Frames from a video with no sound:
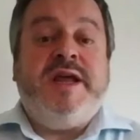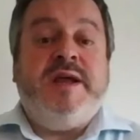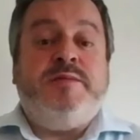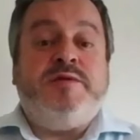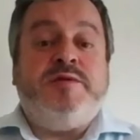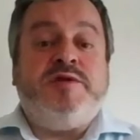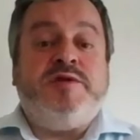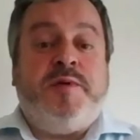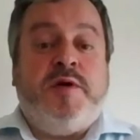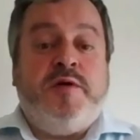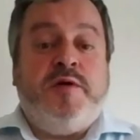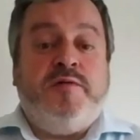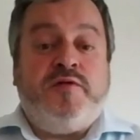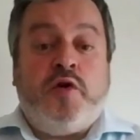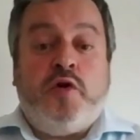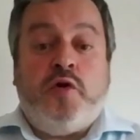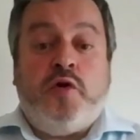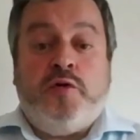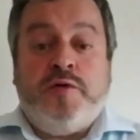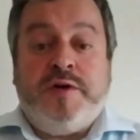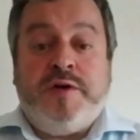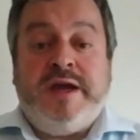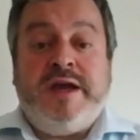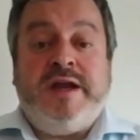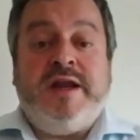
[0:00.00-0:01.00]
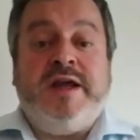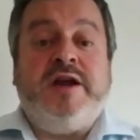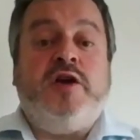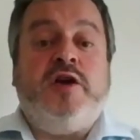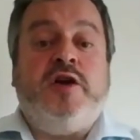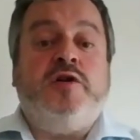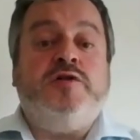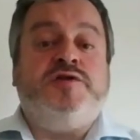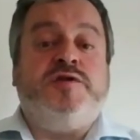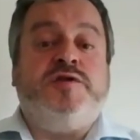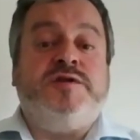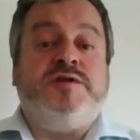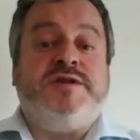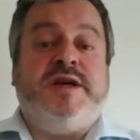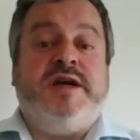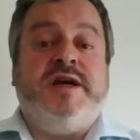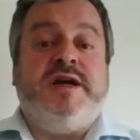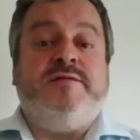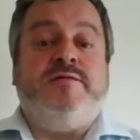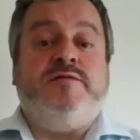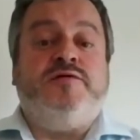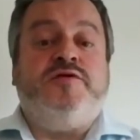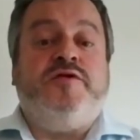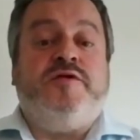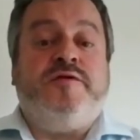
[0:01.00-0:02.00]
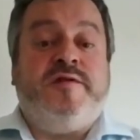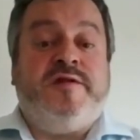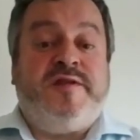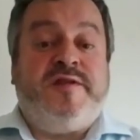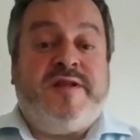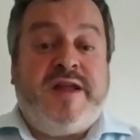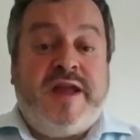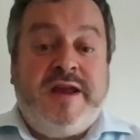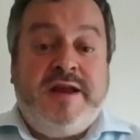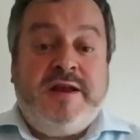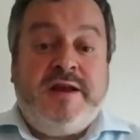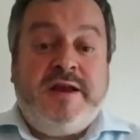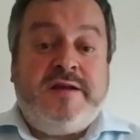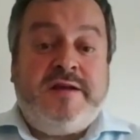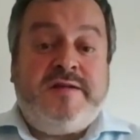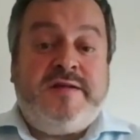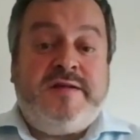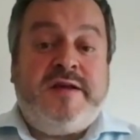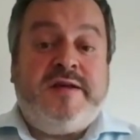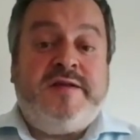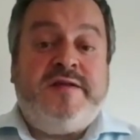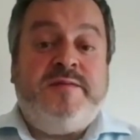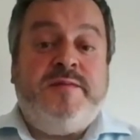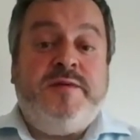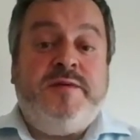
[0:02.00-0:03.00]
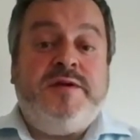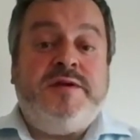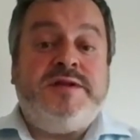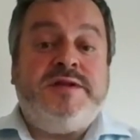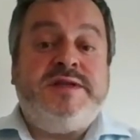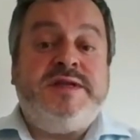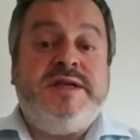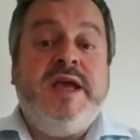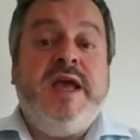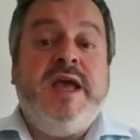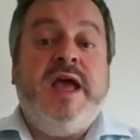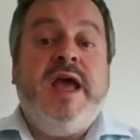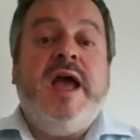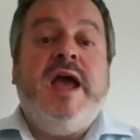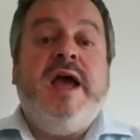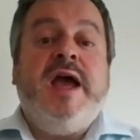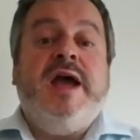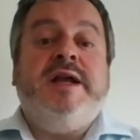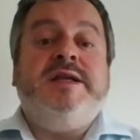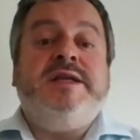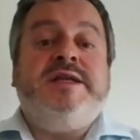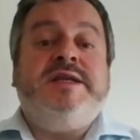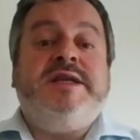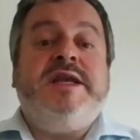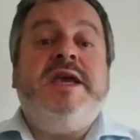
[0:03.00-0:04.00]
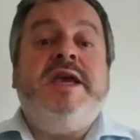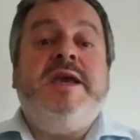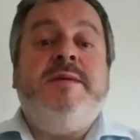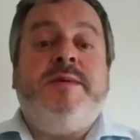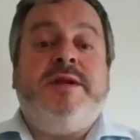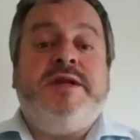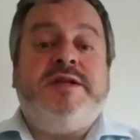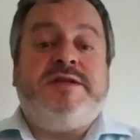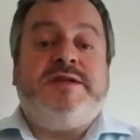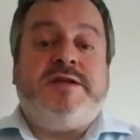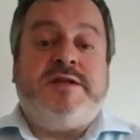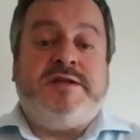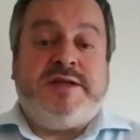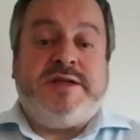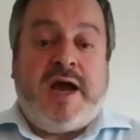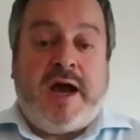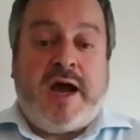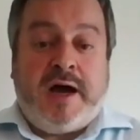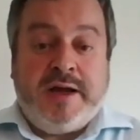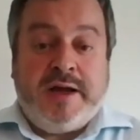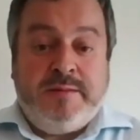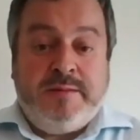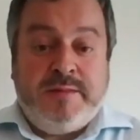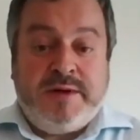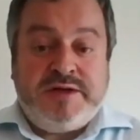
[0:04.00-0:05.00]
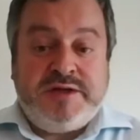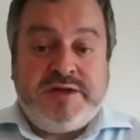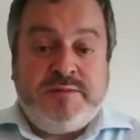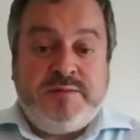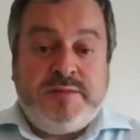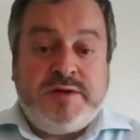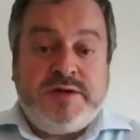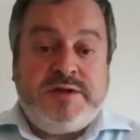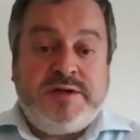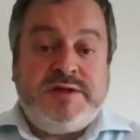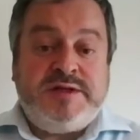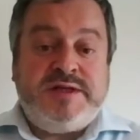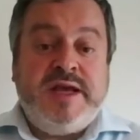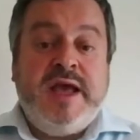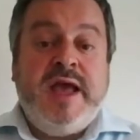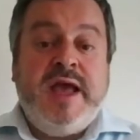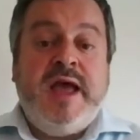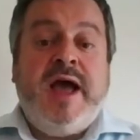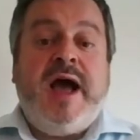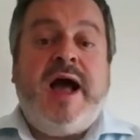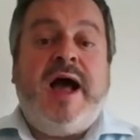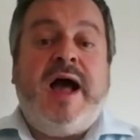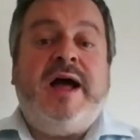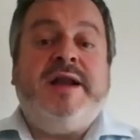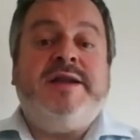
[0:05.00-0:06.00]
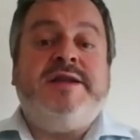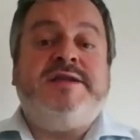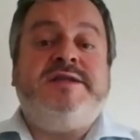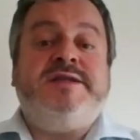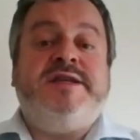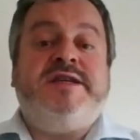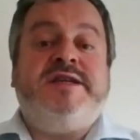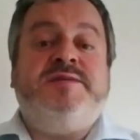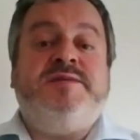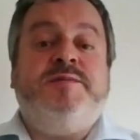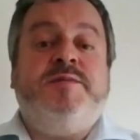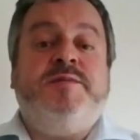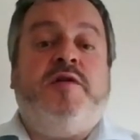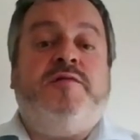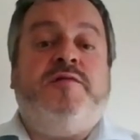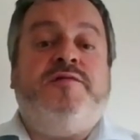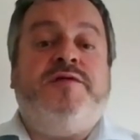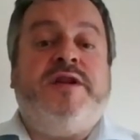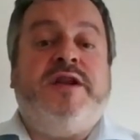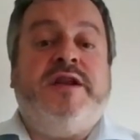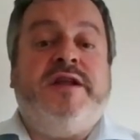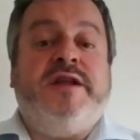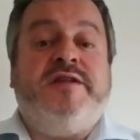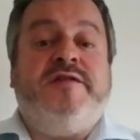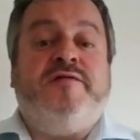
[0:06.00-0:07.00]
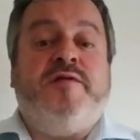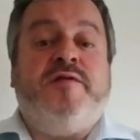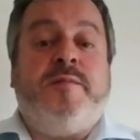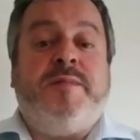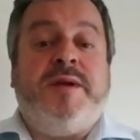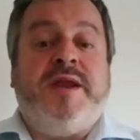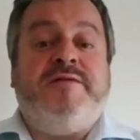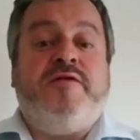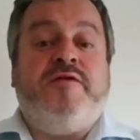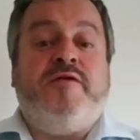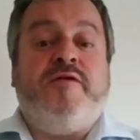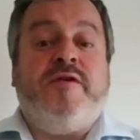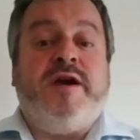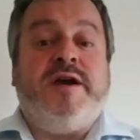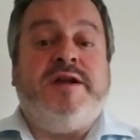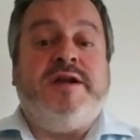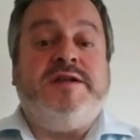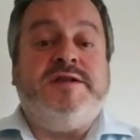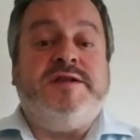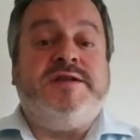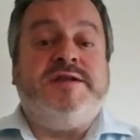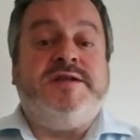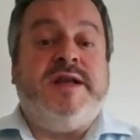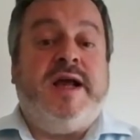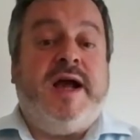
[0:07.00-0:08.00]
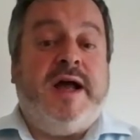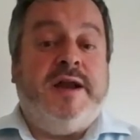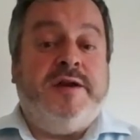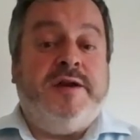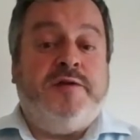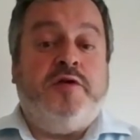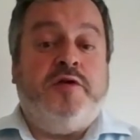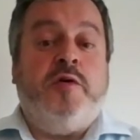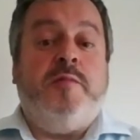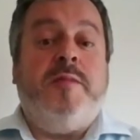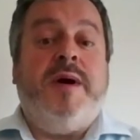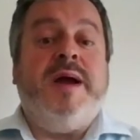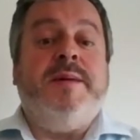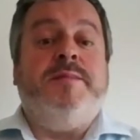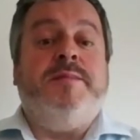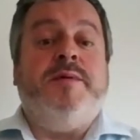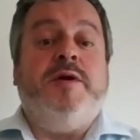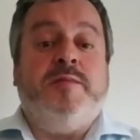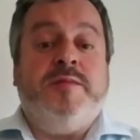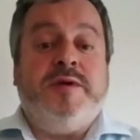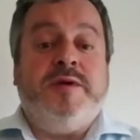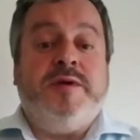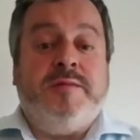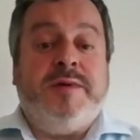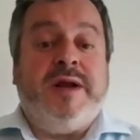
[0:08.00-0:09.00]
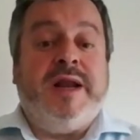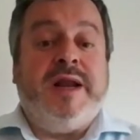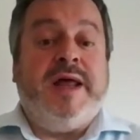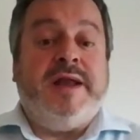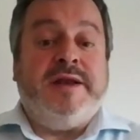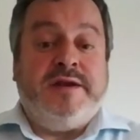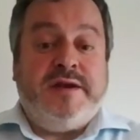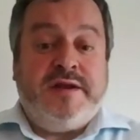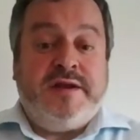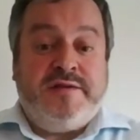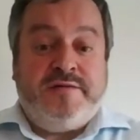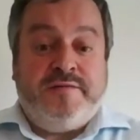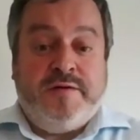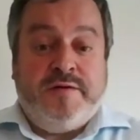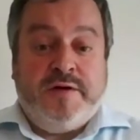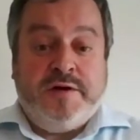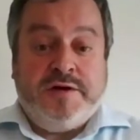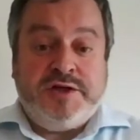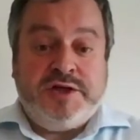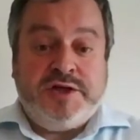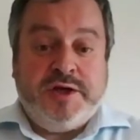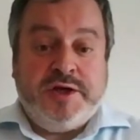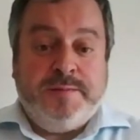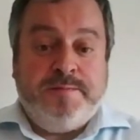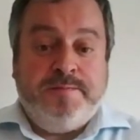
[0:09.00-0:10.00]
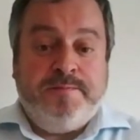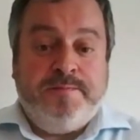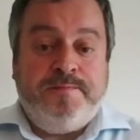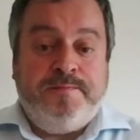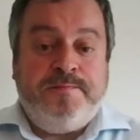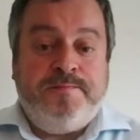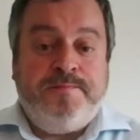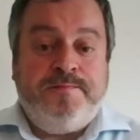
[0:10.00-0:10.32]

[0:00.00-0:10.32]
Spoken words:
enables both corneal and conjunctival staining assessment, tear meniscus height measurement, and assessment of the lids for blepharitis and or meibomian gland dysfunction.